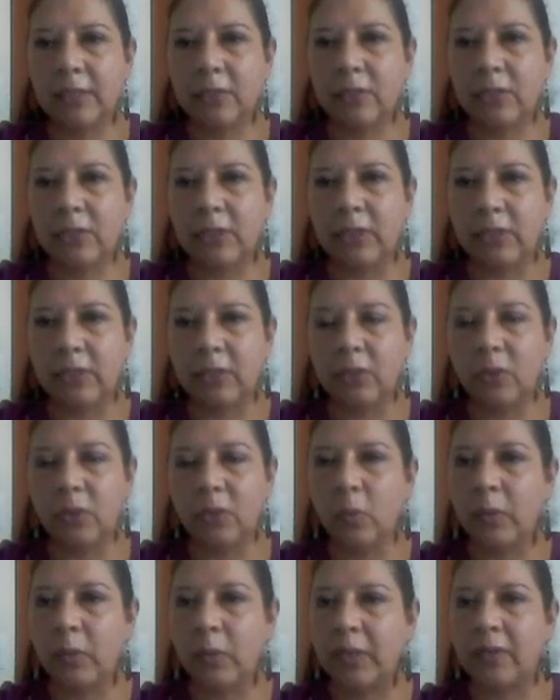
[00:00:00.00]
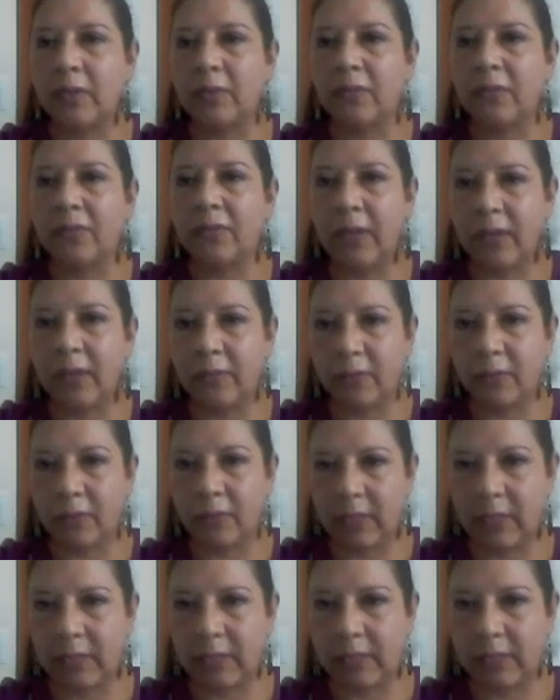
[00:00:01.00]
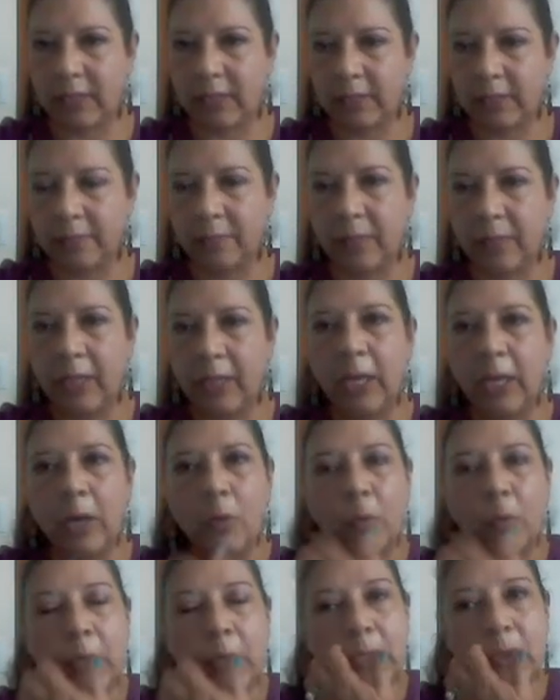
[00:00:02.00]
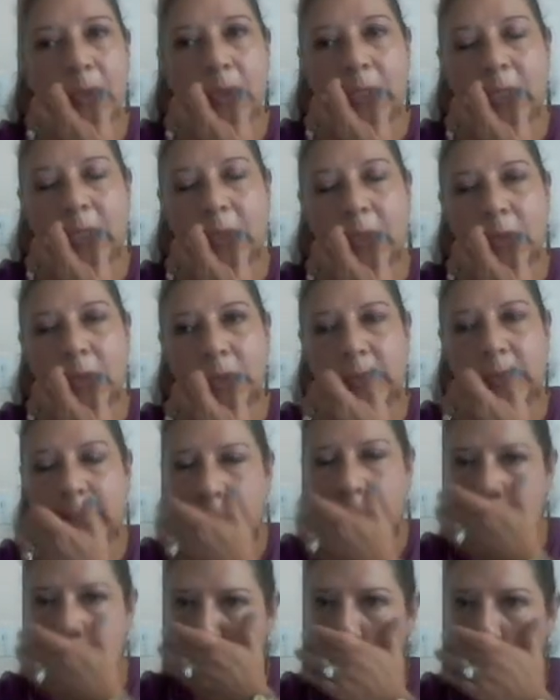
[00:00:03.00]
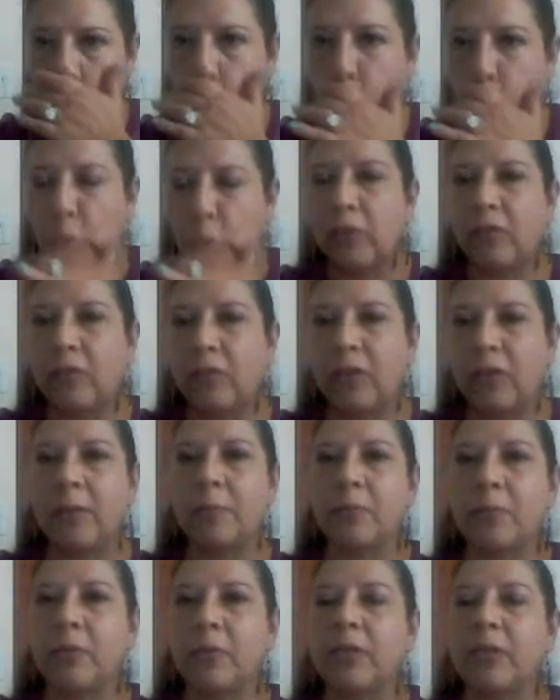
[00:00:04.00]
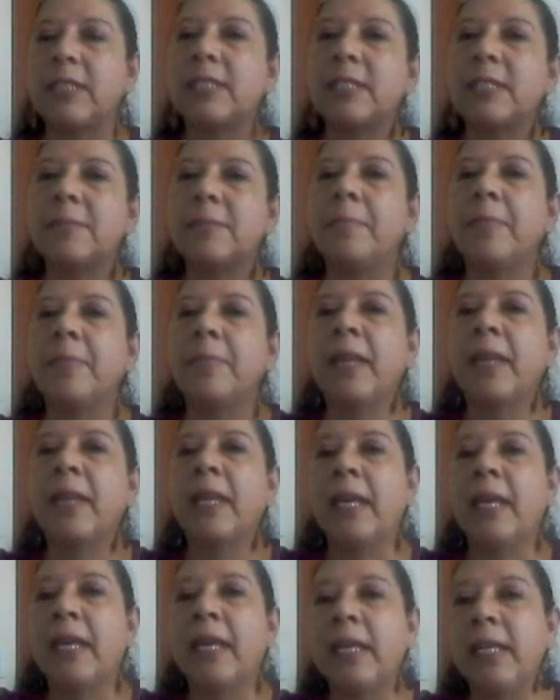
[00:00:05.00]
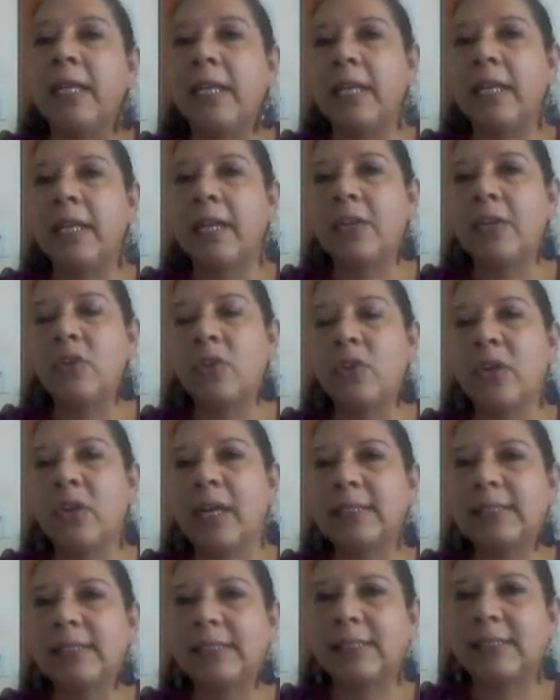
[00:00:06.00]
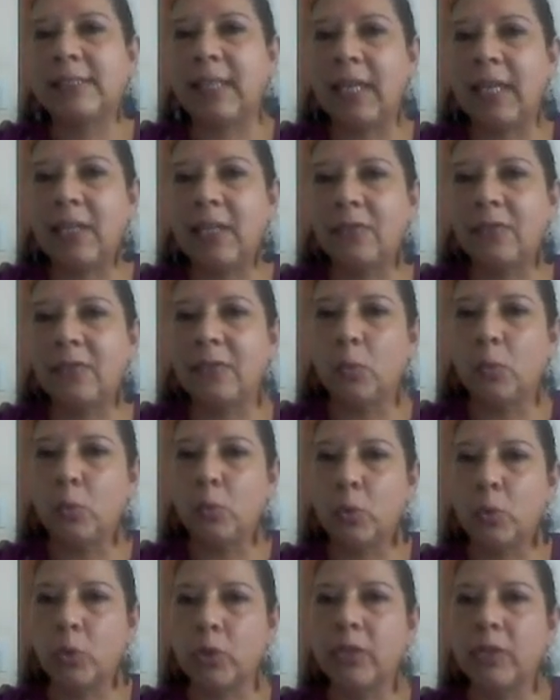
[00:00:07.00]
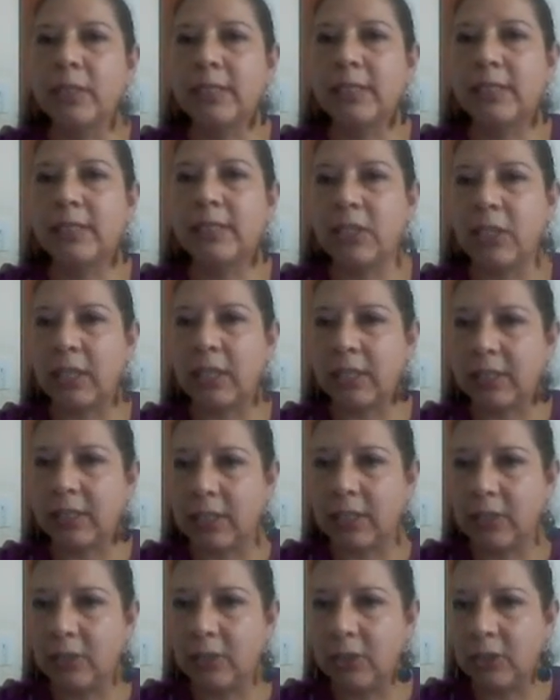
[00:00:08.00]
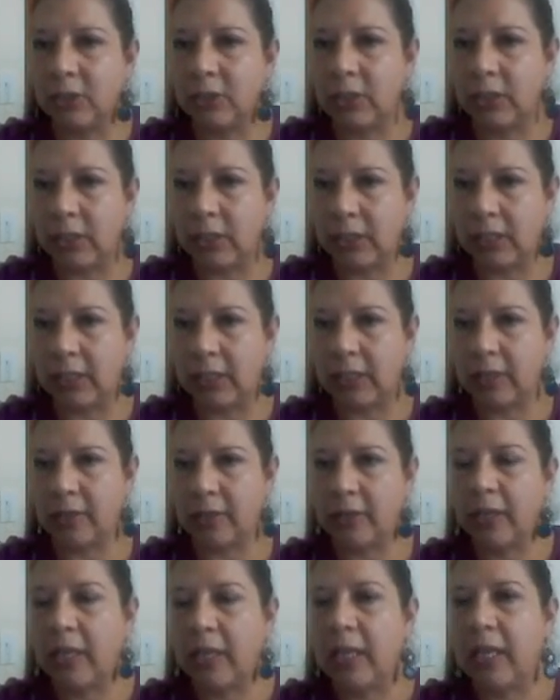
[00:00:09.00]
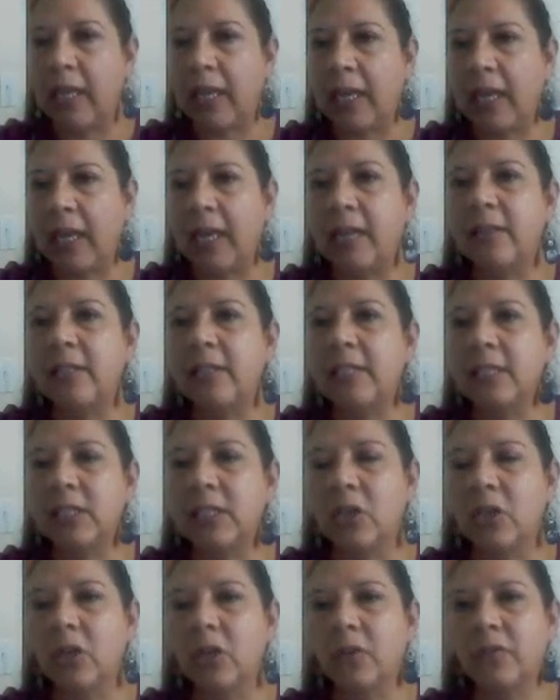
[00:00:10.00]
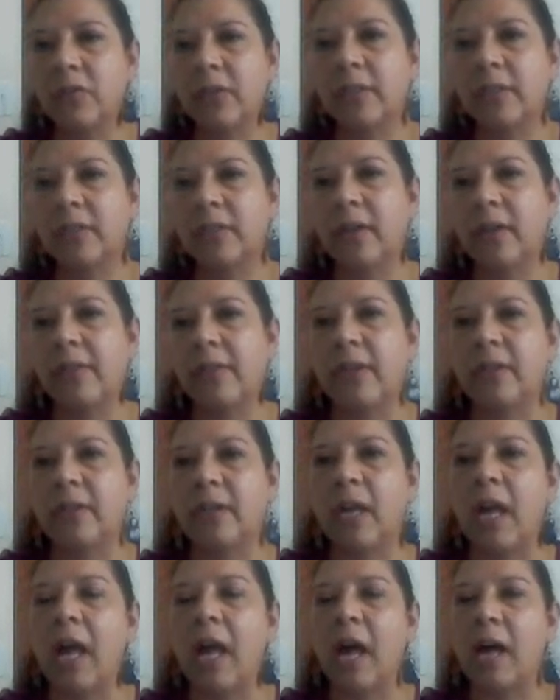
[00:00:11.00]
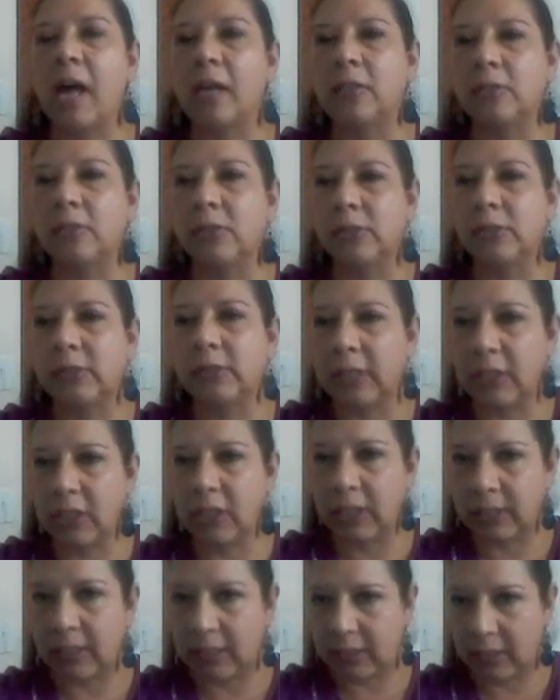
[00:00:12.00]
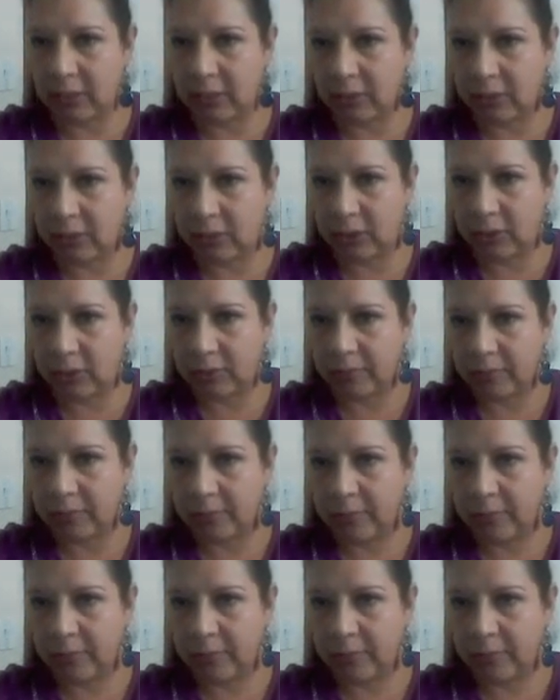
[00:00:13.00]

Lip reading: continue with favorites. When you use this tool, favorites, here you can save word suggestions here and discover their own suggestions.